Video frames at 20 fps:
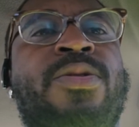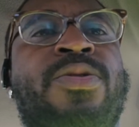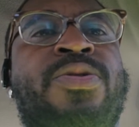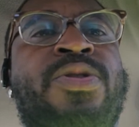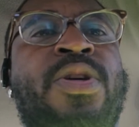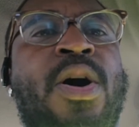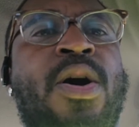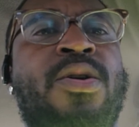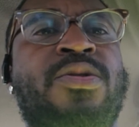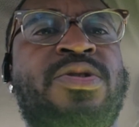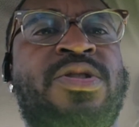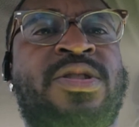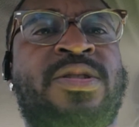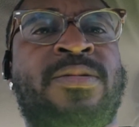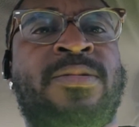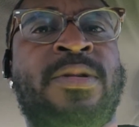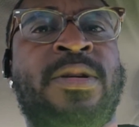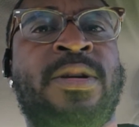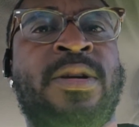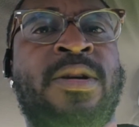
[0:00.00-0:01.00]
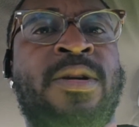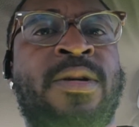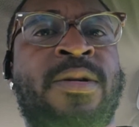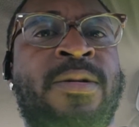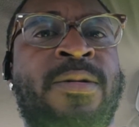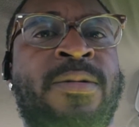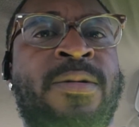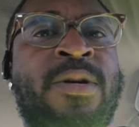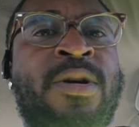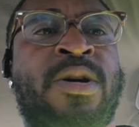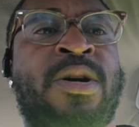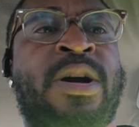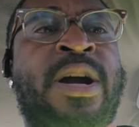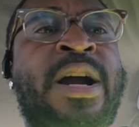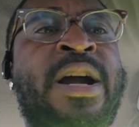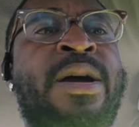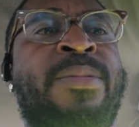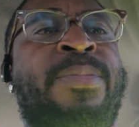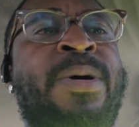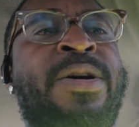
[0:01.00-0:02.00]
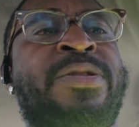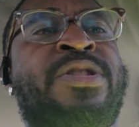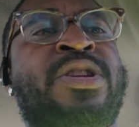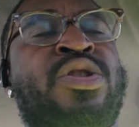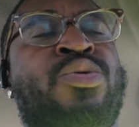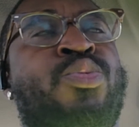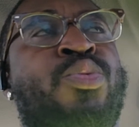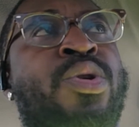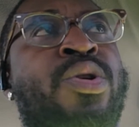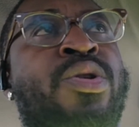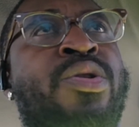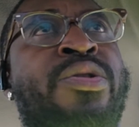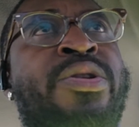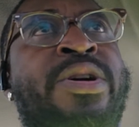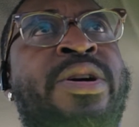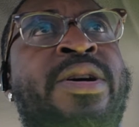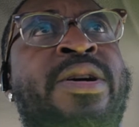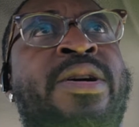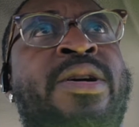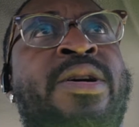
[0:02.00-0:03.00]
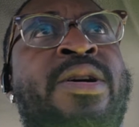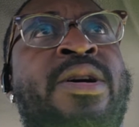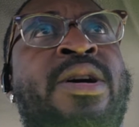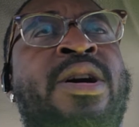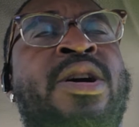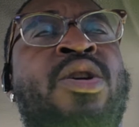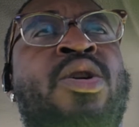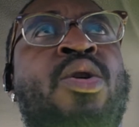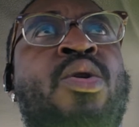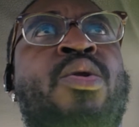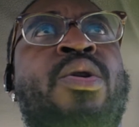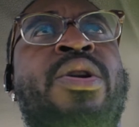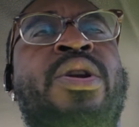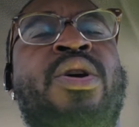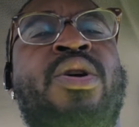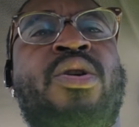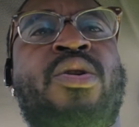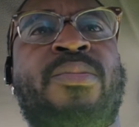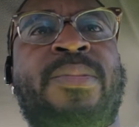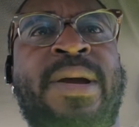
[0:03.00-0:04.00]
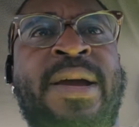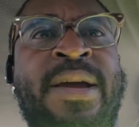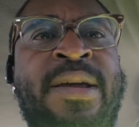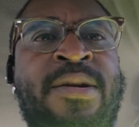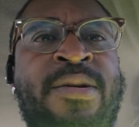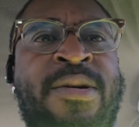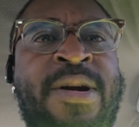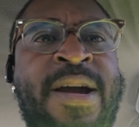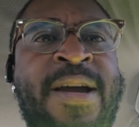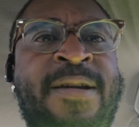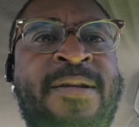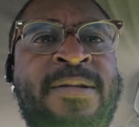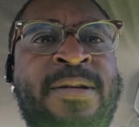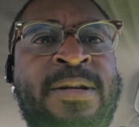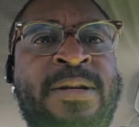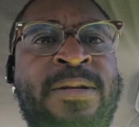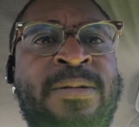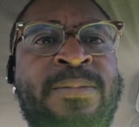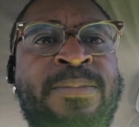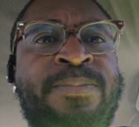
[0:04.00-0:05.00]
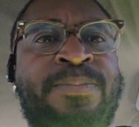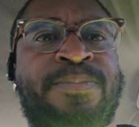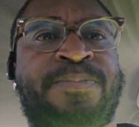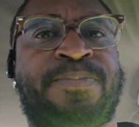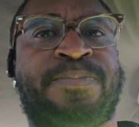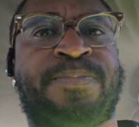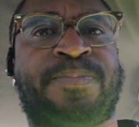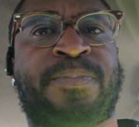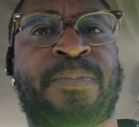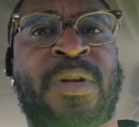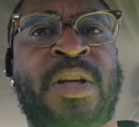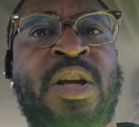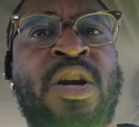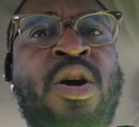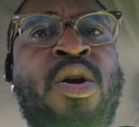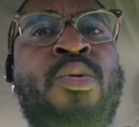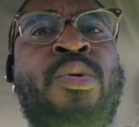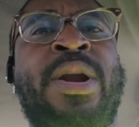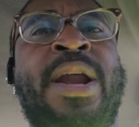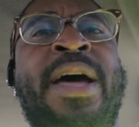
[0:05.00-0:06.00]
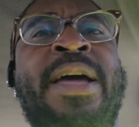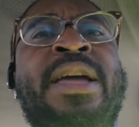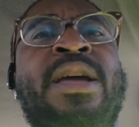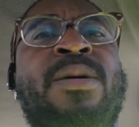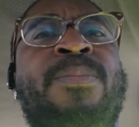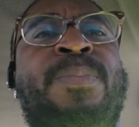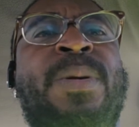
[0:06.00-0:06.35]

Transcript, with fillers: thoughts, all right, about this world uh, uh going on, man. All right. You know when I hear